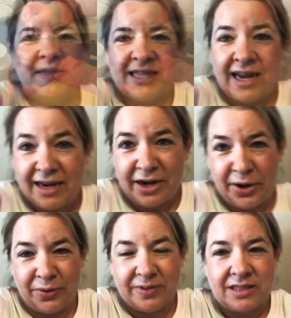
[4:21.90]
side
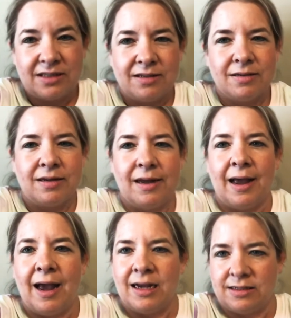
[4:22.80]
note,
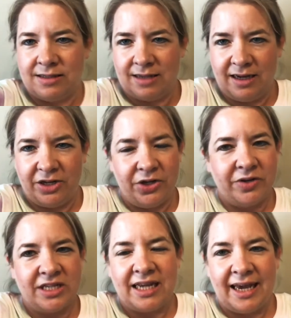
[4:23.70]
I said you
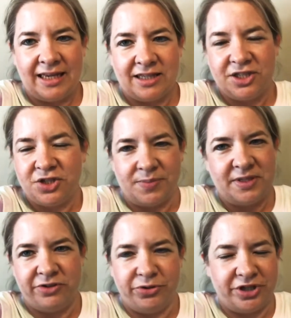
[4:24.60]
could take the strips
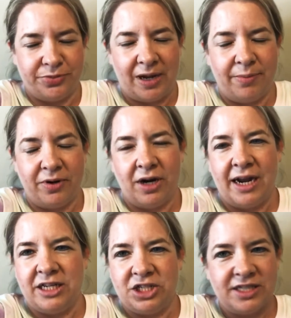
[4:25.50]
of tissue paper
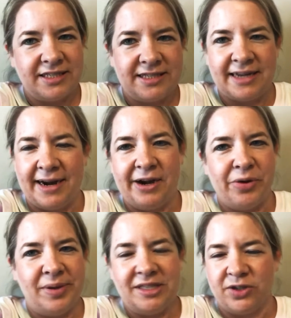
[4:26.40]
and just tear
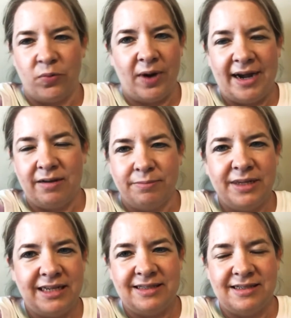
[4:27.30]
them into random
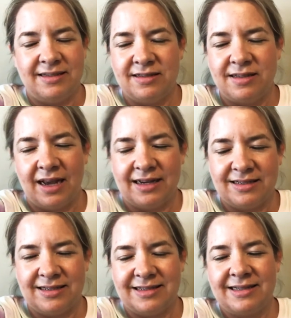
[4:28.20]
pieces and
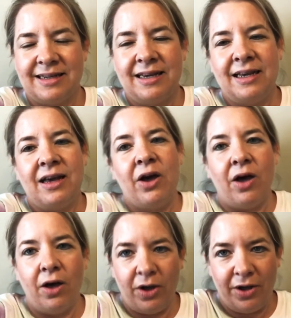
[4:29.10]
sizes.
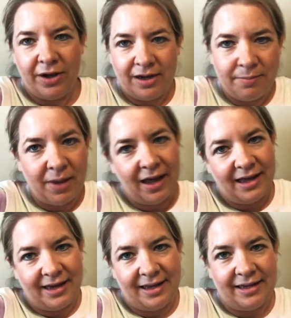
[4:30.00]
On
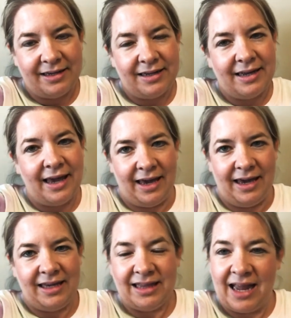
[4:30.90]
my
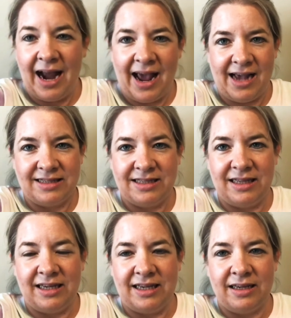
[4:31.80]
egg that has
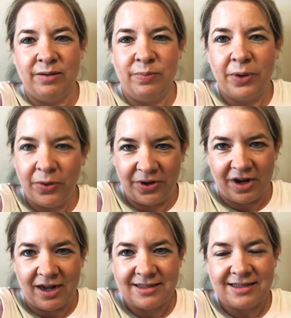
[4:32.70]
the polka
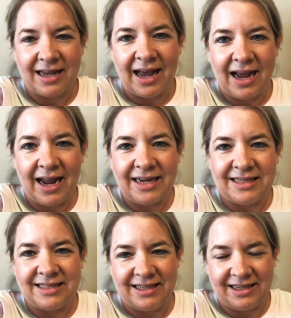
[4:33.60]
dots, I
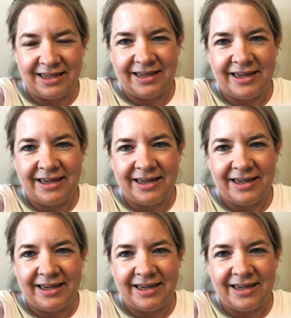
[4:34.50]
did